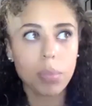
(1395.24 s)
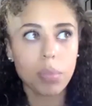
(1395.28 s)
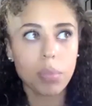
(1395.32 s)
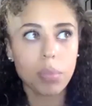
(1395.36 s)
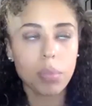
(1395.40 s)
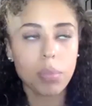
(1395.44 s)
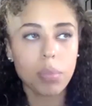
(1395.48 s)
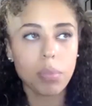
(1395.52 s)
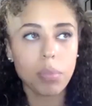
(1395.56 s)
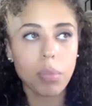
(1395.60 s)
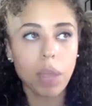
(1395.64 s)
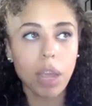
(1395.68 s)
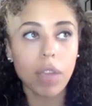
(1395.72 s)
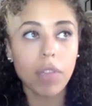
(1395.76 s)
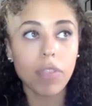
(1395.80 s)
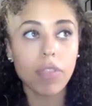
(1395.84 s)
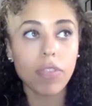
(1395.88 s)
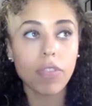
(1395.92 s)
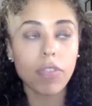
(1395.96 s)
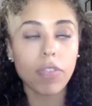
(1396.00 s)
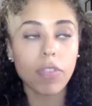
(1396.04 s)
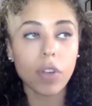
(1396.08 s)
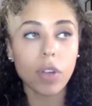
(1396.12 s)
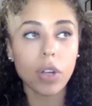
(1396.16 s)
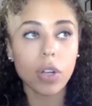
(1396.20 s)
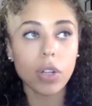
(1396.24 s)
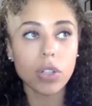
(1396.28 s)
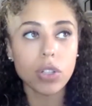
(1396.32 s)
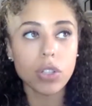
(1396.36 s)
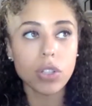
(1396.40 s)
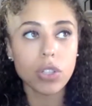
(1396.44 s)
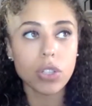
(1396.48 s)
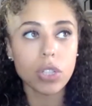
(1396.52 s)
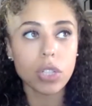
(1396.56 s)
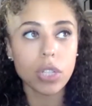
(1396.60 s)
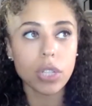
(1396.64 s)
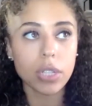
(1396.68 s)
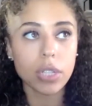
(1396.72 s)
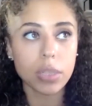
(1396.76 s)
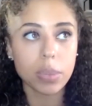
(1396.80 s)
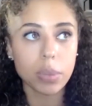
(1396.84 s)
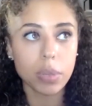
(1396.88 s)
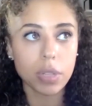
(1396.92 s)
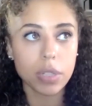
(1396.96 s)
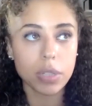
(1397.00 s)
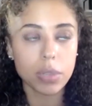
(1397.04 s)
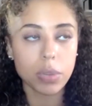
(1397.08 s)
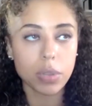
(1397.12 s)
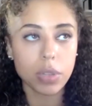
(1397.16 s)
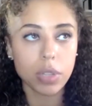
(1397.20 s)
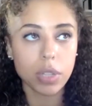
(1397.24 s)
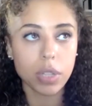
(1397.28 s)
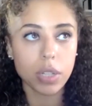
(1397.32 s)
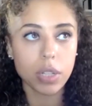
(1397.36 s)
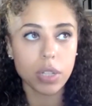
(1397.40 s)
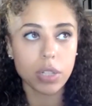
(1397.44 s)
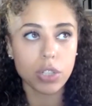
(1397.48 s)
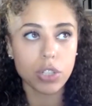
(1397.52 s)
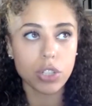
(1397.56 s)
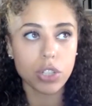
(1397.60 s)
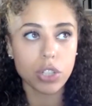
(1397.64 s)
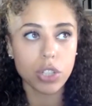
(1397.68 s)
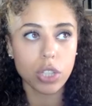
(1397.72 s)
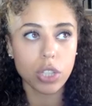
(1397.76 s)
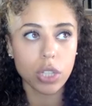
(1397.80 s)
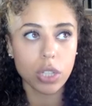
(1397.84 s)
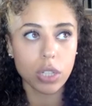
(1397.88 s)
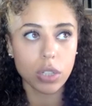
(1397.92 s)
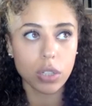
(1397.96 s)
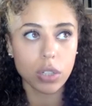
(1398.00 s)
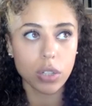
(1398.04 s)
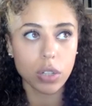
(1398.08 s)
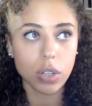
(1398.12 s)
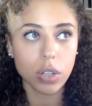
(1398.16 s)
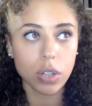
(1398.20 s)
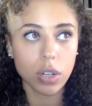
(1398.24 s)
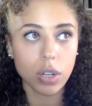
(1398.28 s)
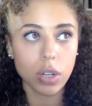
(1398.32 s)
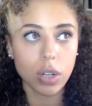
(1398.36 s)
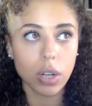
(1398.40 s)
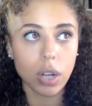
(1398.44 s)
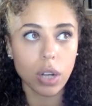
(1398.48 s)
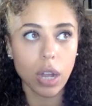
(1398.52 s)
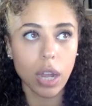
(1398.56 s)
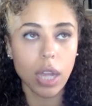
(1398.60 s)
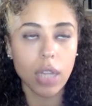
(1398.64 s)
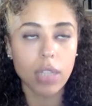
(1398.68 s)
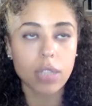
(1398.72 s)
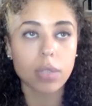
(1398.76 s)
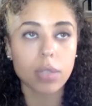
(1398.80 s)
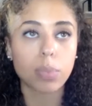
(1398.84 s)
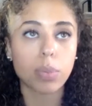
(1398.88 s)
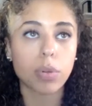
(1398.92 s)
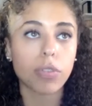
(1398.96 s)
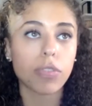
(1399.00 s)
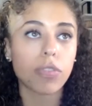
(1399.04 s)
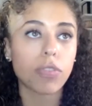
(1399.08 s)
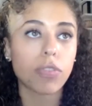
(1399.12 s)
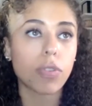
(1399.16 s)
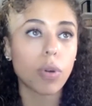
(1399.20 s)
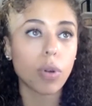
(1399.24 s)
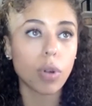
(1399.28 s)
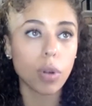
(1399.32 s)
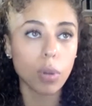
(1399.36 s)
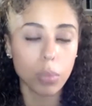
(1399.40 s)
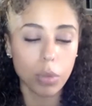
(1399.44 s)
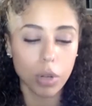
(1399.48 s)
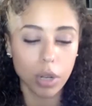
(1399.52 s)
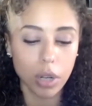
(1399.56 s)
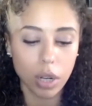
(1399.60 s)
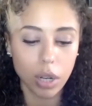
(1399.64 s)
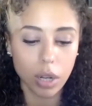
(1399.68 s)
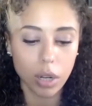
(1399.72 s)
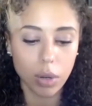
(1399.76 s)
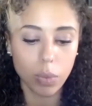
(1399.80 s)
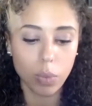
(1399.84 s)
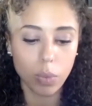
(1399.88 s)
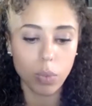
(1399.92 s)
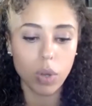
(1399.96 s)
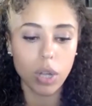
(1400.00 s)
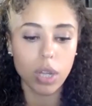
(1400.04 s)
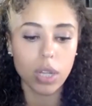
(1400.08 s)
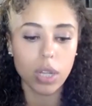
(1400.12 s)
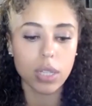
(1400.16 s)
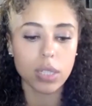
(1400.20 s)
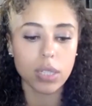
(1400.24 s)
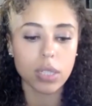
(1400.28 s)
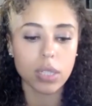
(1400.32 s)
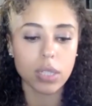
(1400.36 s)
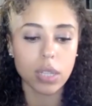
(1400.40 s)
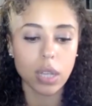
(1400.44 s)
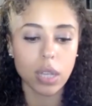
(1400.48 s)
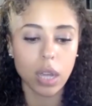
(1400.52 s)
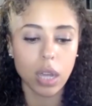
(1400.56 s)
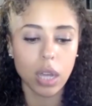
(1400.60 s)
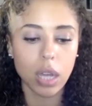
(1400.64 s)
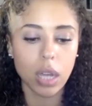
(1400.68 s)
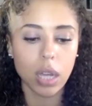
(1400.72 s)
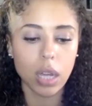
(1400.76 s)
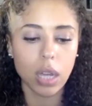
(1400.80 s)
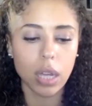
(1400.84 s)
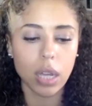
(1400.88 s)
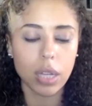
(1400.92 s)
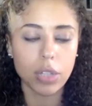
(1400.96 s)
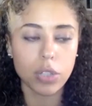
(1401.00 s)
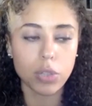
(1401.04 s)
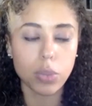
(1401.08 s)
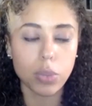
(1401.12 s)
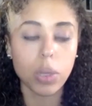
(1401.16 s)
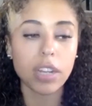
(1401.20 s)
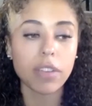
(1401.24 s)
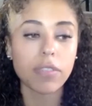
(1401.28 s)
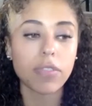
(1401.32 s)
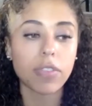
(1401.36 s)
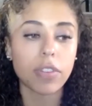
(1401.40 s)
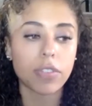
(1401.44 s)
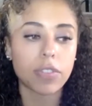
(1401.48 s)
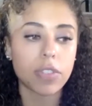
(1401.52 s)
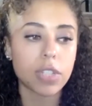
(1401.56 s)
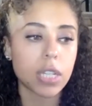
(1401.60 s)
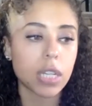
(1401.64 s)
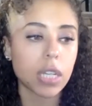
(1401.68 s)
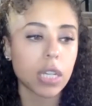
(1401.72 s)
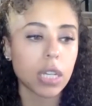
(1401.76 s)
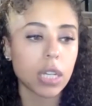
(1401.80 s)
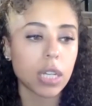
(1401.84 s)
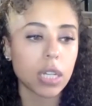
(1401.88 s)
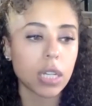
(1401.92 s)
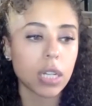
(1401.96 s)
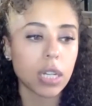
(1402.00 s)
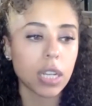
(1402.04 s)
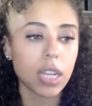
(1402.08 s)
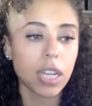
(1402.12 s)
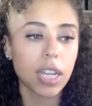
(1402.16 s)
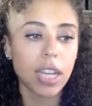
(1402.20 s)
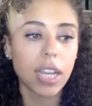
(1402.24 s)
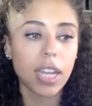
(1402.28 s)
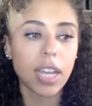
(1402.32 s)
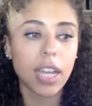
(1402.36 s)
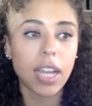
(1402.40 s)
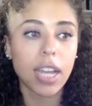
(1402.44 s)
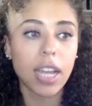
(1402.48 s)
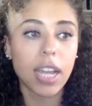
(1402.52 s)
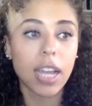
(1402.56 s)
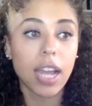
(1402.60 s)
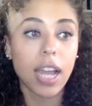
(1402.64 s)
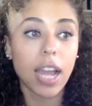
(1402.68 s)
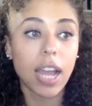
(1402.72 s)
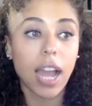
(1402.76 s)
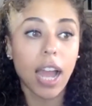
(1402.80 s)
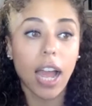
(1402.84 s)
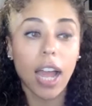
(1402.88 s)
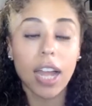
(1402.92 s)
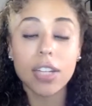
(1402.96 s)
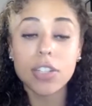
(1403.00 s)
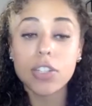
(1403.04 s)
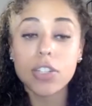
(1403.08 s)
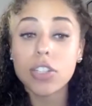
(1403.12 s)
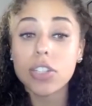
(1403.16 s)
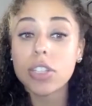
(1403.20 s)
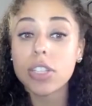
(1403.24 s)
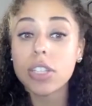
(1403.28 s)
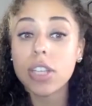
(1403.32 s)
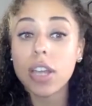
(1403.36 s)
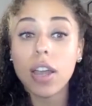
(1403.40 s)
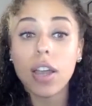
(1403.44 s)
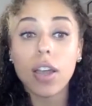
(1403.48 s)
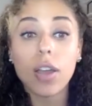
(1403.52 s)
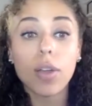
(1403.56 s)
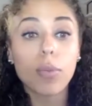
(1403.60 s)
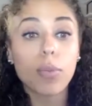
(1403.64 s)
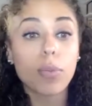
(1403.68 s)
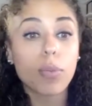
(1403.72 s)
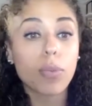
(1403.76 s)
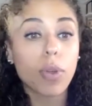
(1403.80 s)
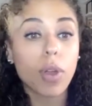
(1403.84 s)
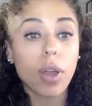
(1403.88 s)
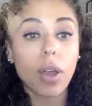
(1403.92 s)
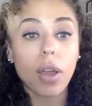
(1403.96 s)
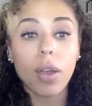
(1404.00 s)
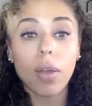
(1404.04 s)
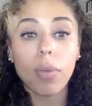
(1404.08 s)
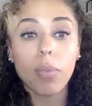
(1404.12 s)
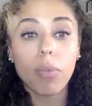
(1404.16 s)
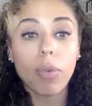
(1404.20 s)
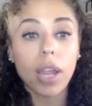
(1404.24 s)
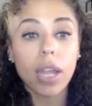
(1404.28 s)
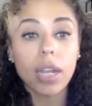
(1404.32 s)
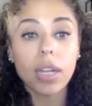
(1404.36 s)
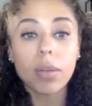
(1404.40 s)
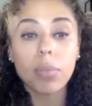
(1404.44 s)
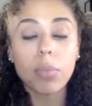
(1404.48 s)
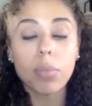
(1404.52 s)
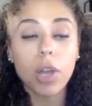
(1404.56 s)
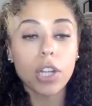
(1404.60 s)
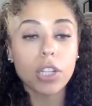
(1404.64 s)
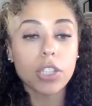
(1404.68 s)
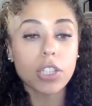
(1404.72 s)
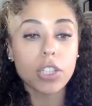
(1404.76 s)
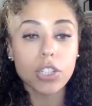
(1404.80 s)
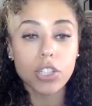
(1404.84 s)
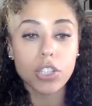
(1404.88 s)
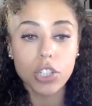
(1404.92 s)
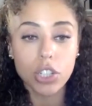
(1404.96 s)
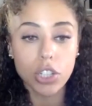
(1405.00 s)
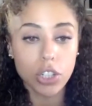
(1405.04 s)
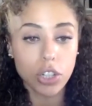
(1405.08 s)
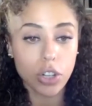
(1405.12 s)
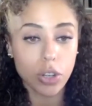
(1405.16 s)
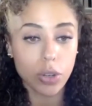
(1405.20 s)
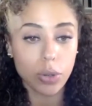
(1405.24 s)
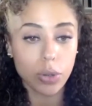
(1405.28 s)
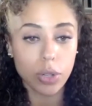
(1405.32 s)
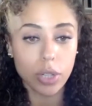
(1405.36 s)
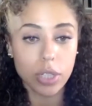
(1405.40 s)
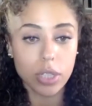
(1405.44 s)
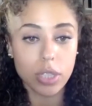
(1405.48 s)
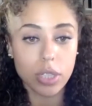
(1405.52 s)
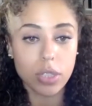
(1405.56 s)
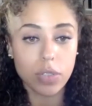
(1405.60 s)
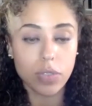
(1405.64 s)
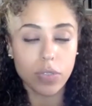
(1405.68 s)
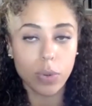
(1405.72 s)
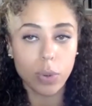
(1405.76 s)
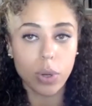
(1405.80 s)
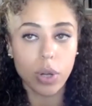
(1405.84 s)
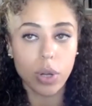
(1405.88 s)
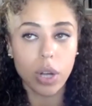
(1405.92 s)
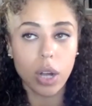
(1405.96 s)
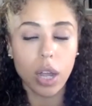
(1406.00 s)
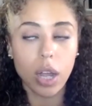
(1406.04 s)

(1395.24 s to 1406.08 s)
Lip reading: My first experience with Yiddish theater as a performer was in 2015. I just saw a random audition notice for